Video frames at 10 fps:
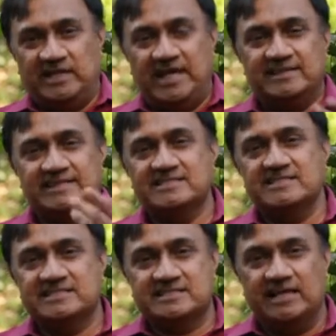And this is
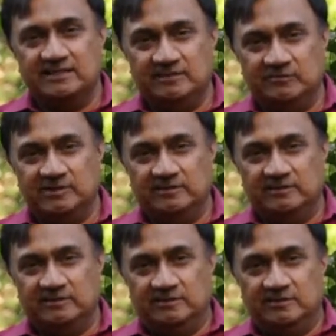exactly where
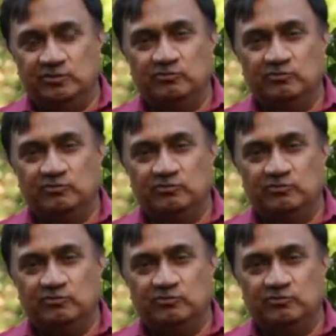you